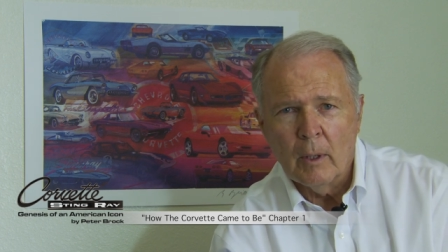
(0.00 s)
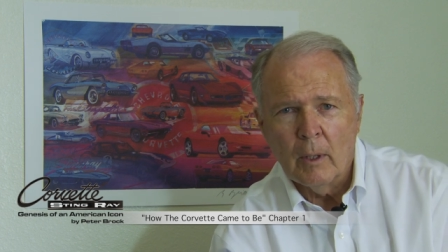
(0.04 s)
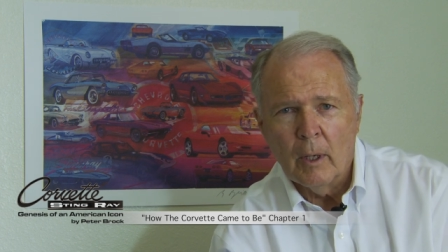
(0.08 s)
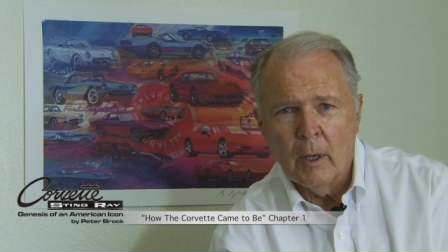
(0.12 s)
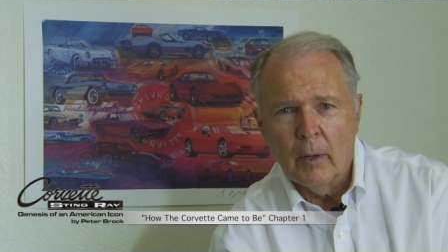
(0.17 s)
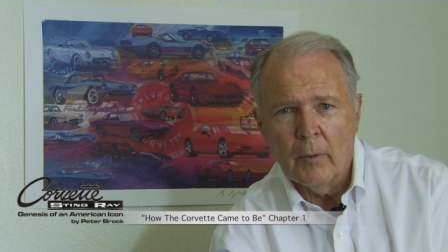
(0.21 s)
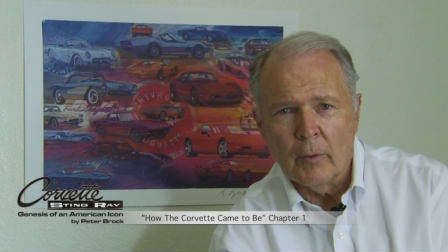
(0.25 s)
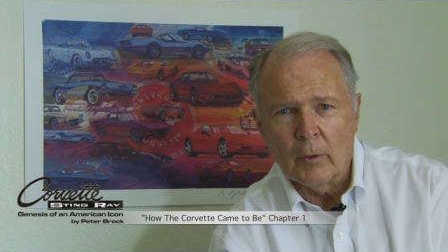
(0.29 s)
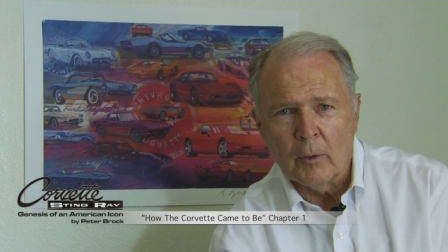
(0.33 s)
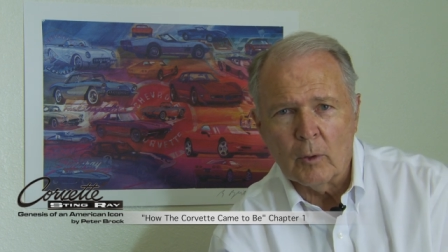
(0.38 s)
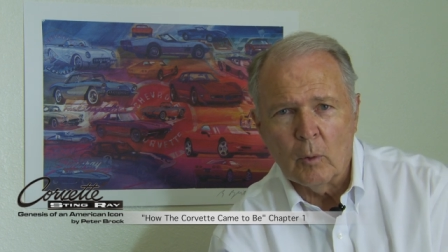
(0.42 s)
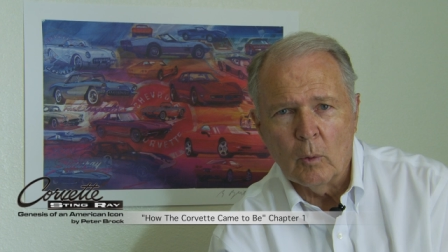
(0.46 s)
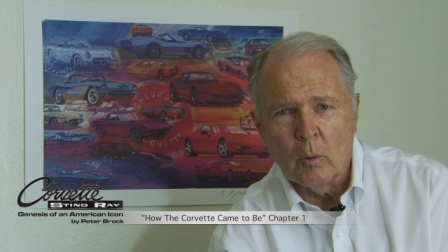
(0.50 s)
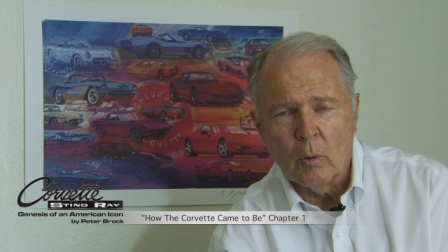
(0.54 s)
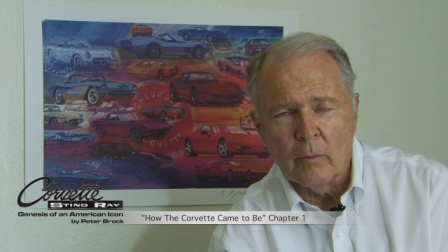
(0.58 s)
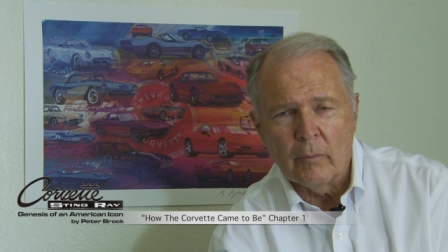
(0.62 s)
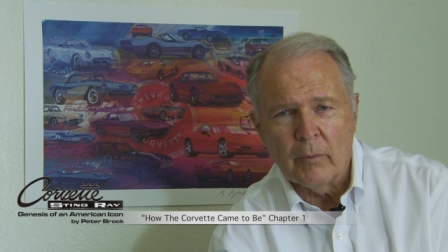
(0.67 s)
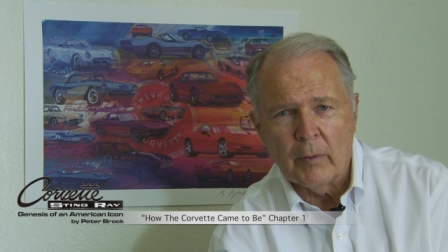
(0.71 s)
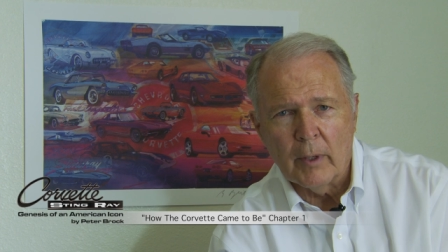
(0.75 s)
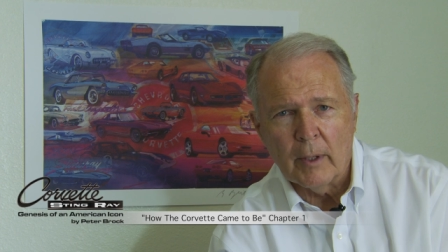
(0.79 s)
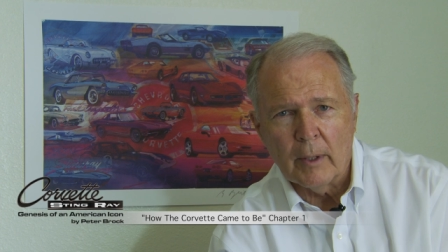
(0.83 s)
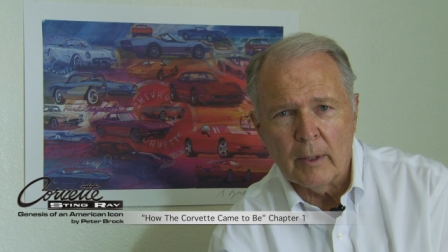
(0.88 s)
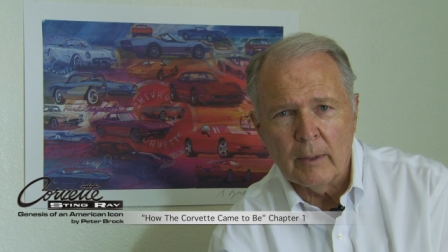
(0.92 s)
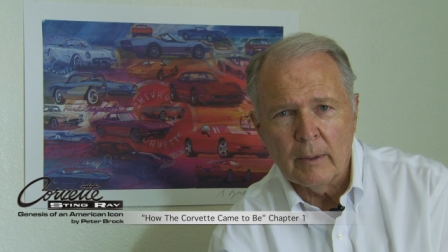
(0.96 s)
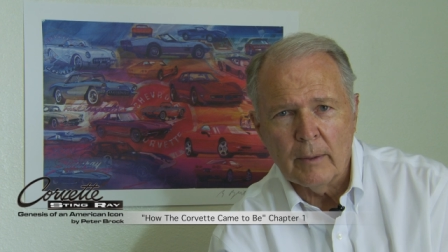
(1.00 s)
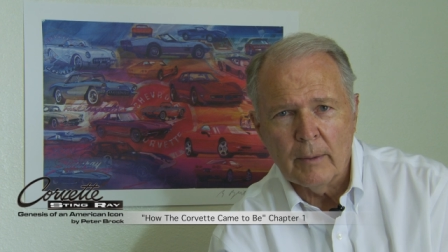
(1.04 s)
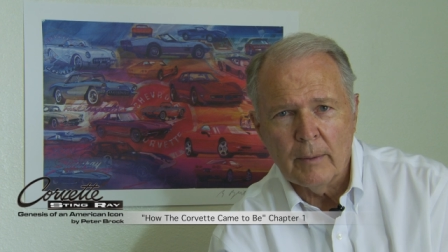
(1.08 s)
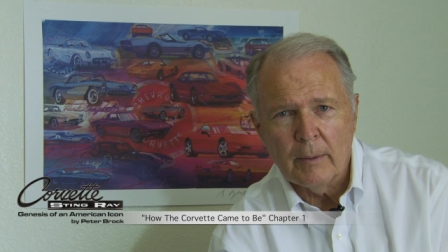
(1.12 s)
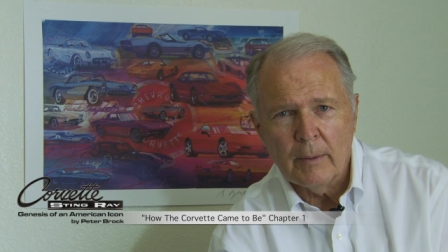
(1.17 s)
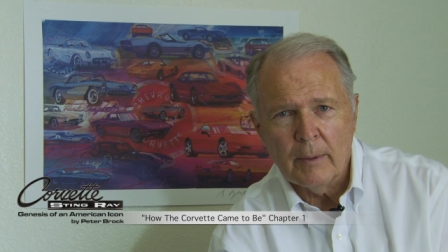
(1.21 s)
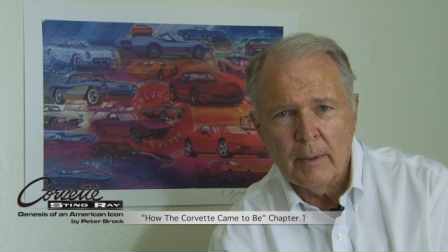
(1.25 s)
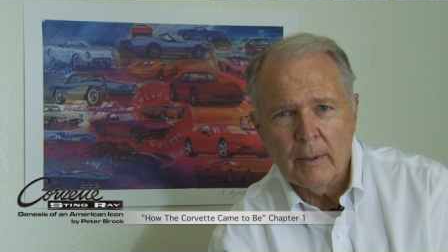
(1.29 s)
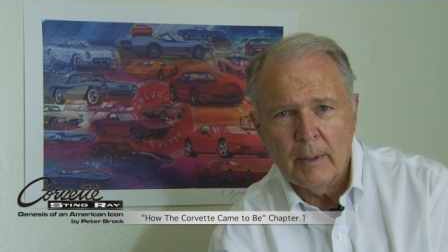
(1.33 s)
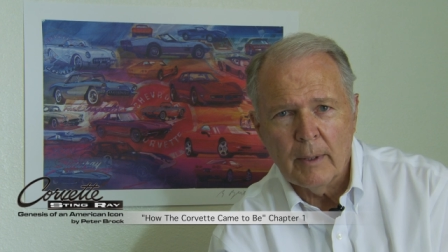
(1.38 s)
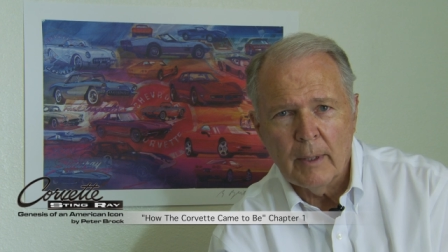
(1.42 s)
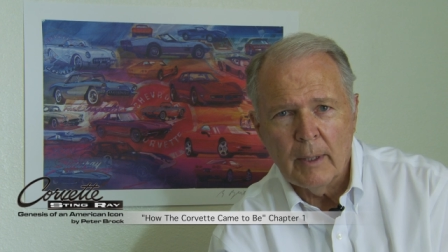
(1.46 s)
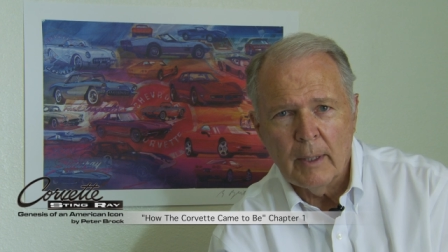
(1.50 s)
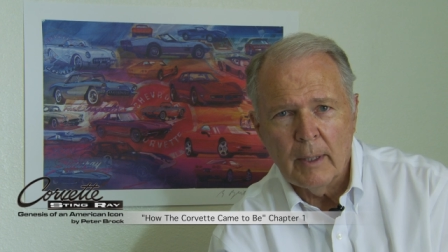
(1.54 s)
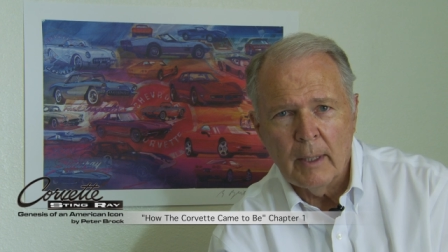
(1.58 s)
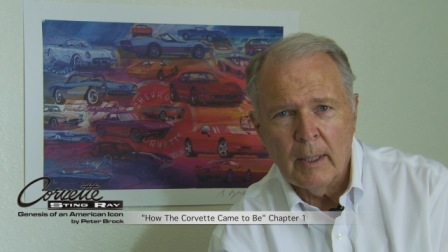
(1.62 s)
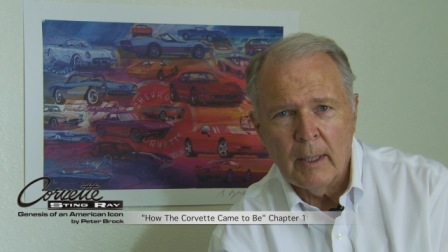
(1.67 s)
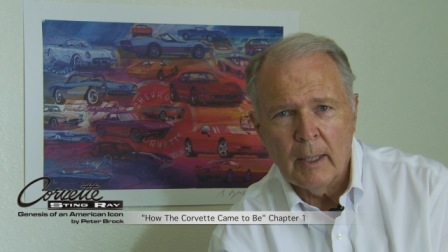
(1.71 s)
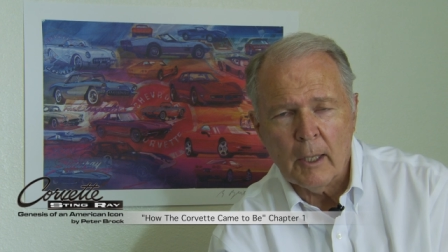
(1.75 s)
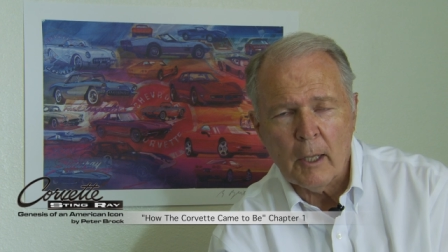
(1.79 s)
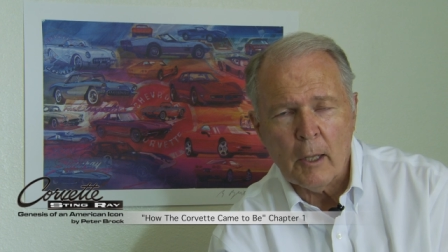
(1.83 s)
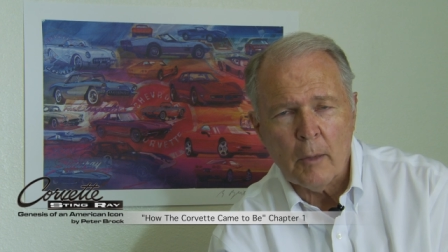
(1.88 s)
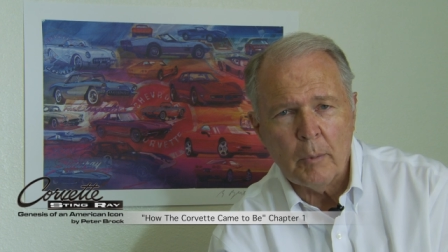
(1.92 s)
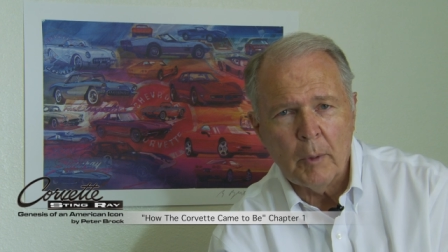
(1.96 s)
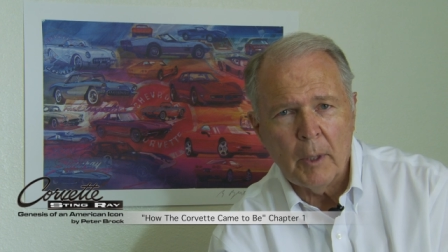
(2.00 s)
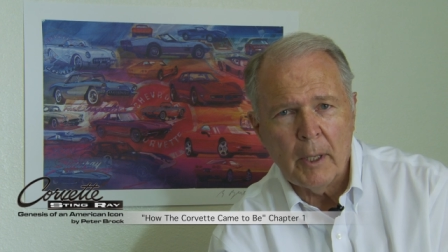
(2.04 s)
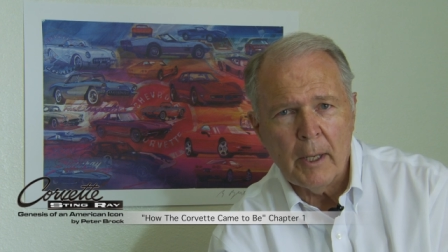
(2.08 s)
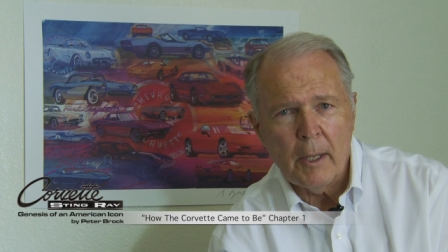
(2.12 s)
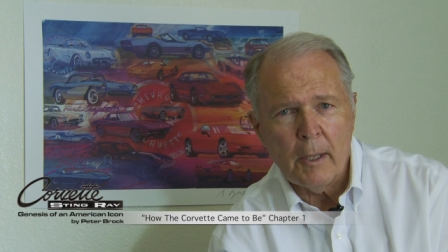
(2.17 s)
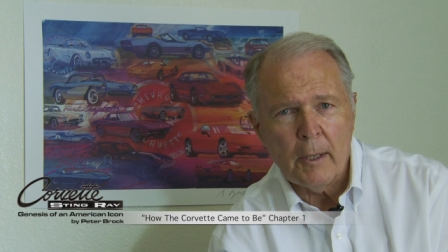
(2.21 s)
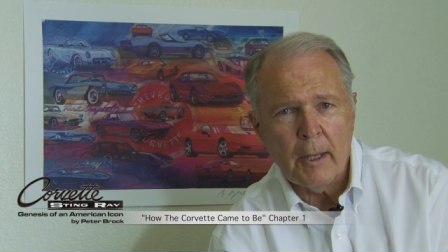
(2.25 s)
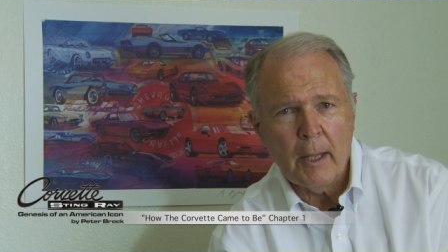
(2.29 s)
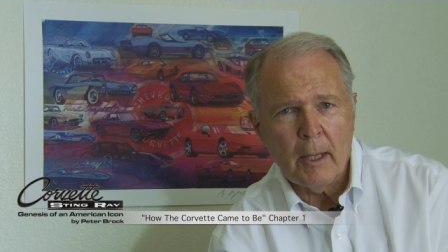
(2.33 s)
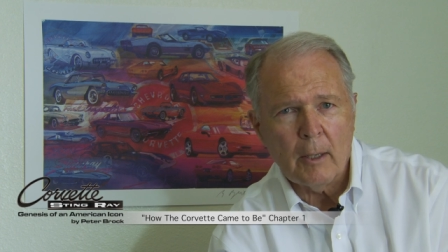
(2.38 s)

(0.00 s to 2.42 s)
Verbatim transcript: on the Corvette explains